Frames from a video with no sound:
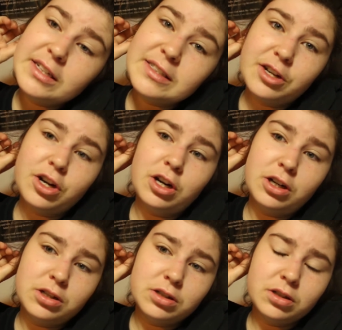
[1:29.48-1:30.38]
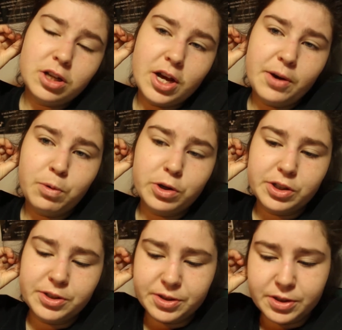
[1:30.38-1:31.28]
had on
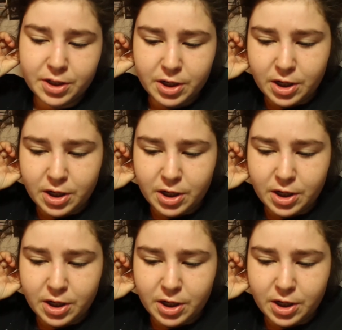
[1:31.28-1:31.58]
was